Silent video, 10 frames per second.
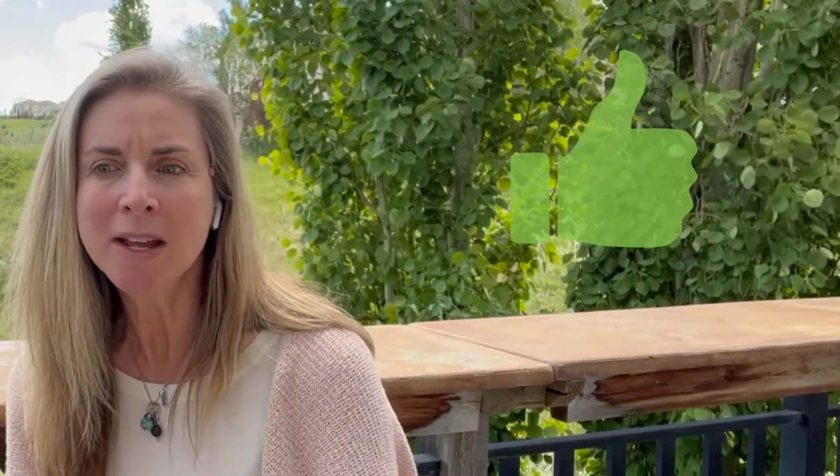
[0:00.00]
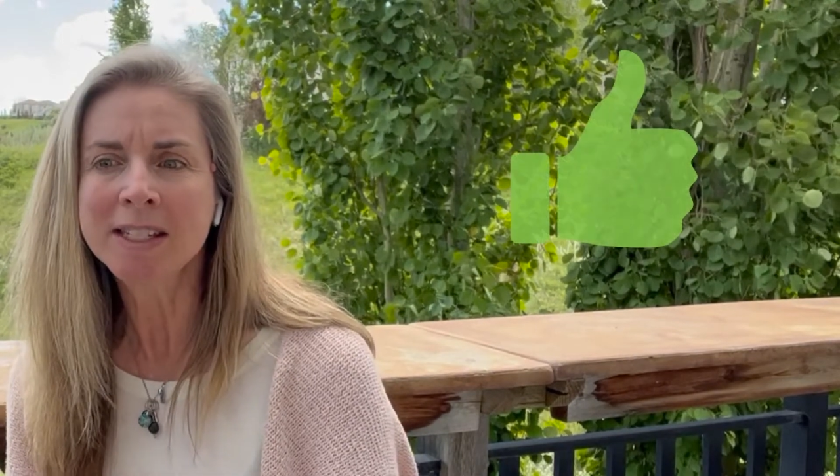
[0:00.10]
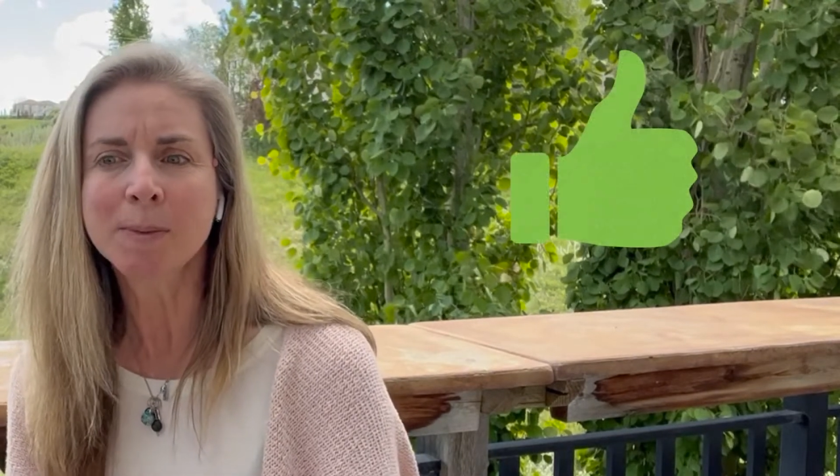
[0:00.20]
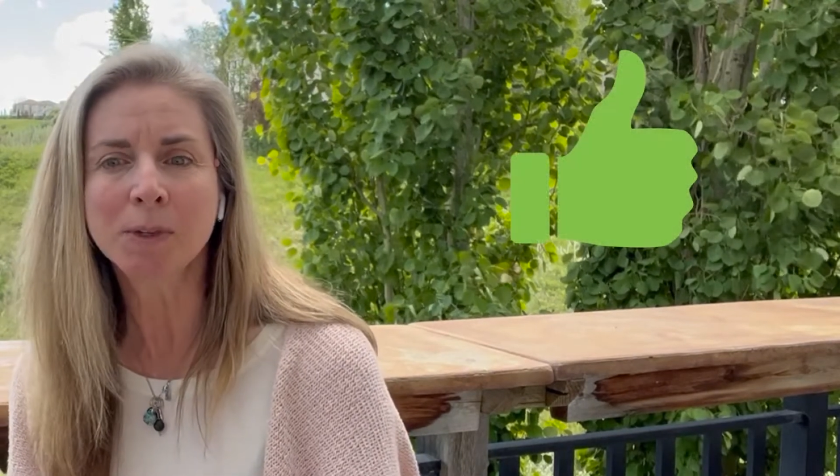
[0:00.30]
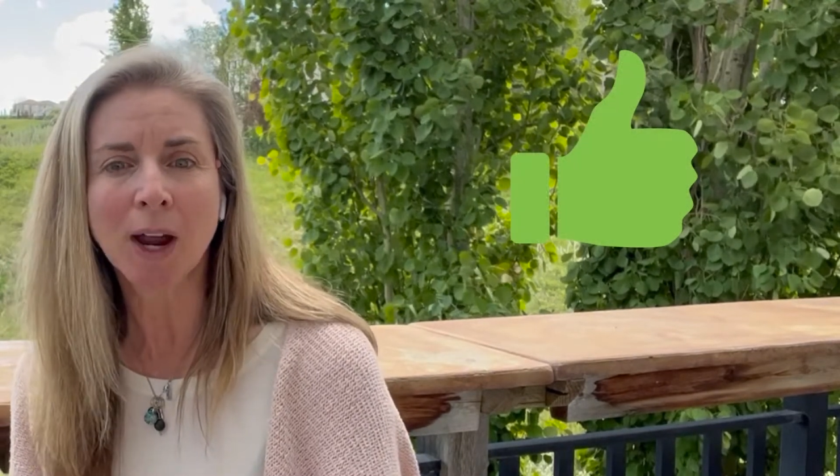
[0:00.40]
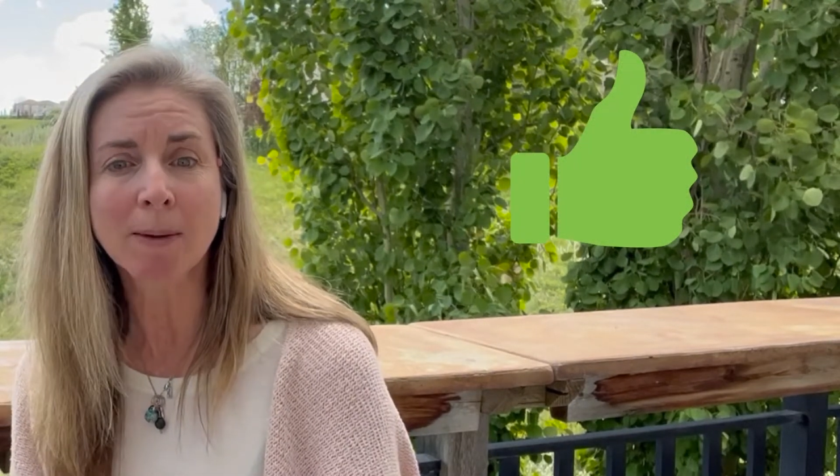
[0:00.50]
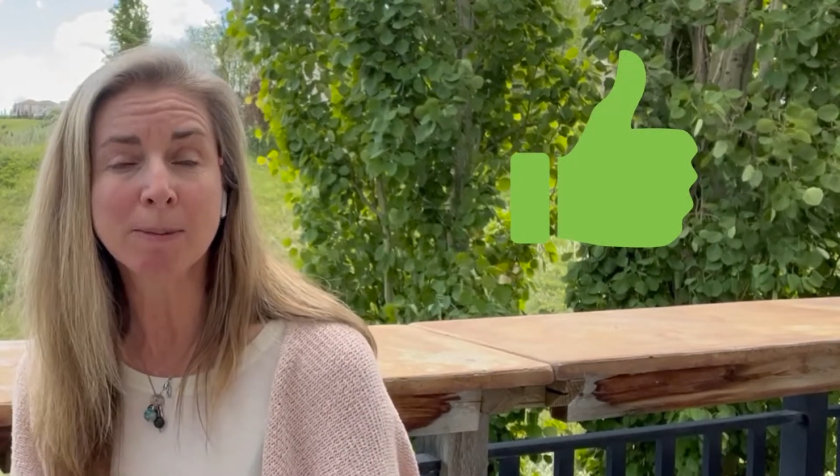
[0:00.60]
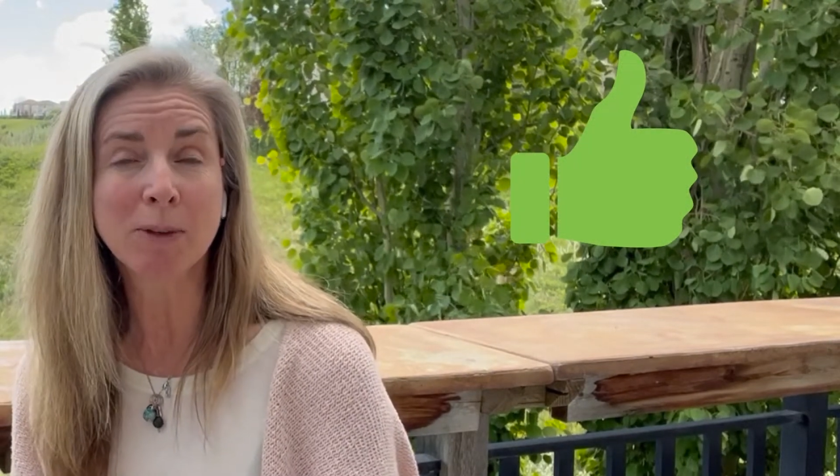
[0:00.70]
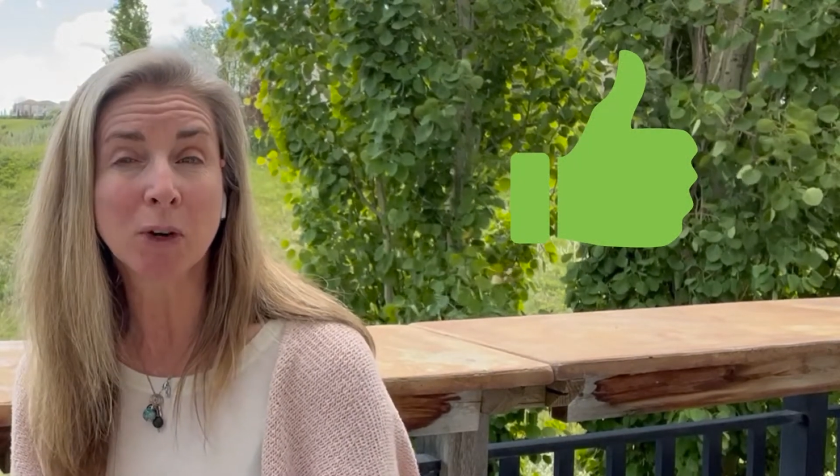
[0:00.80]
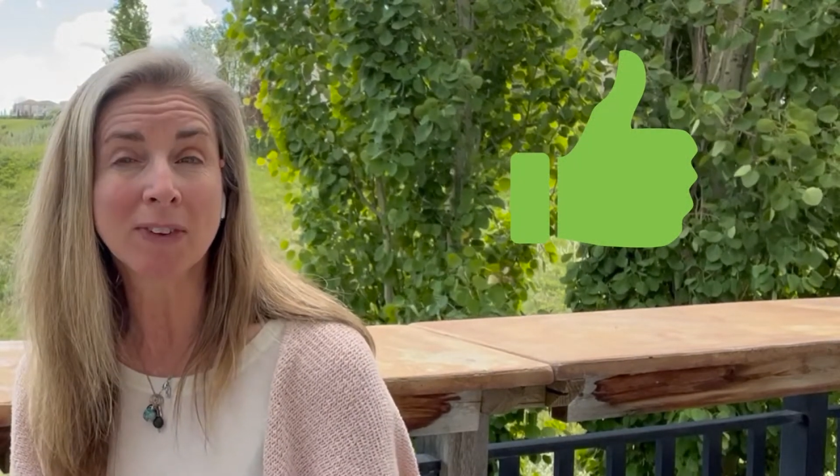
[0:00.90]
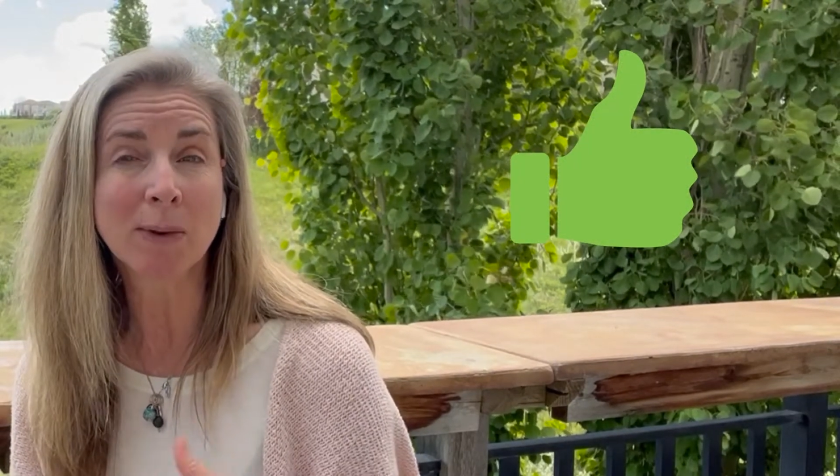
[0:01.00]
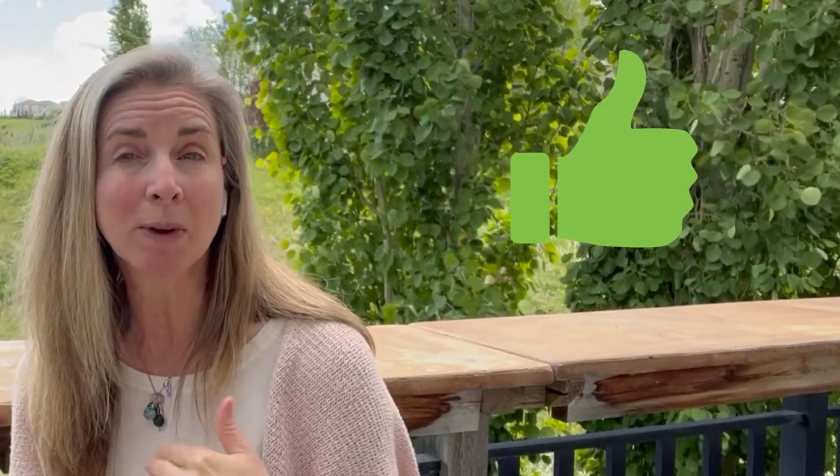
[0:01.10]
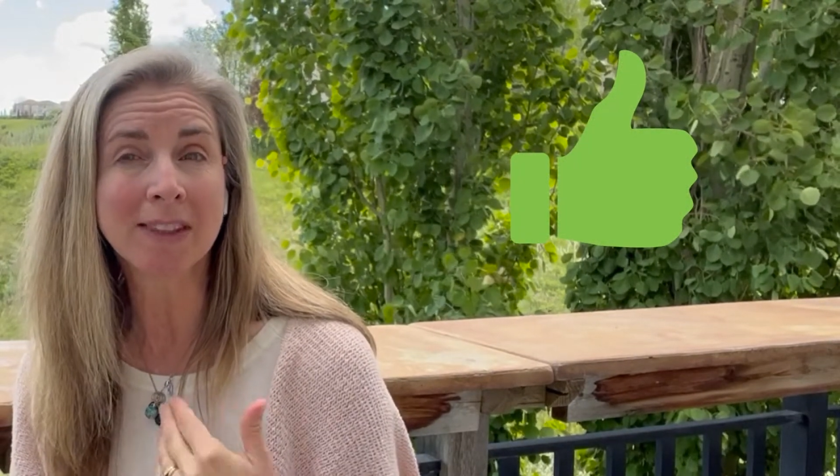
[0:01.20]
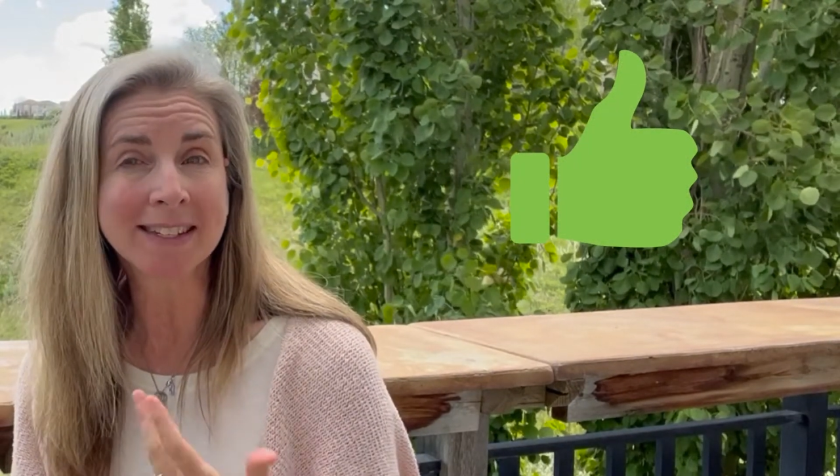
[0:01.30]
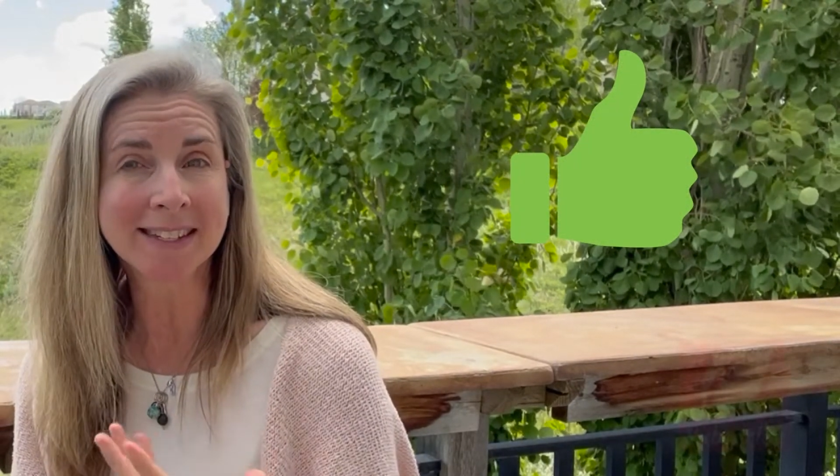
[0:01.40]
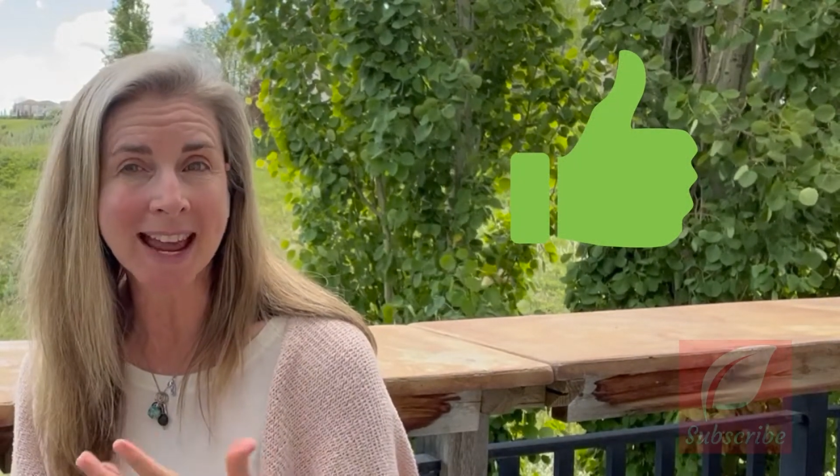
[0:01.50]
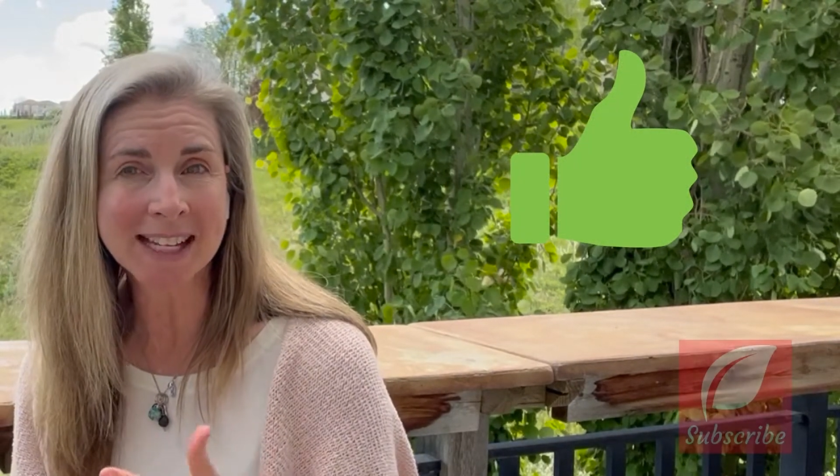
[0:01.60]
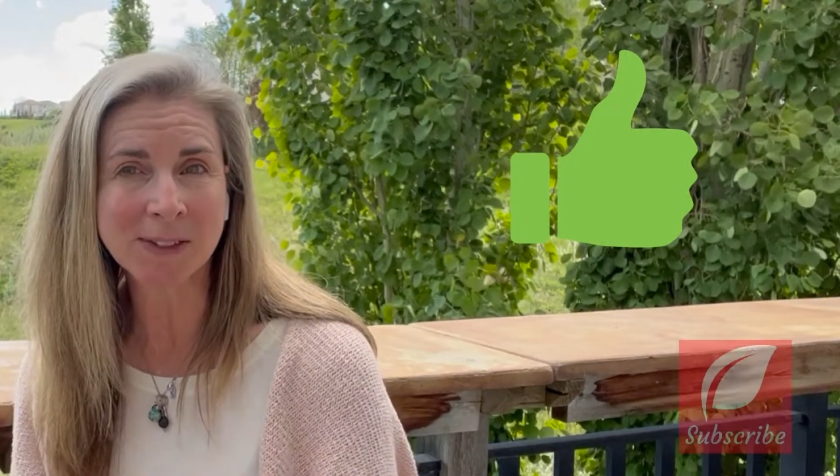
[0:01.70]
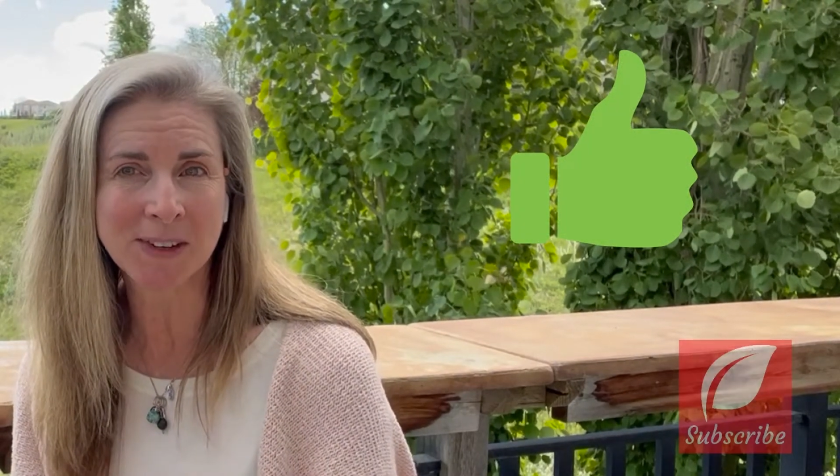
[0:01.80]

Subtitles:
subscribe to be notified when this next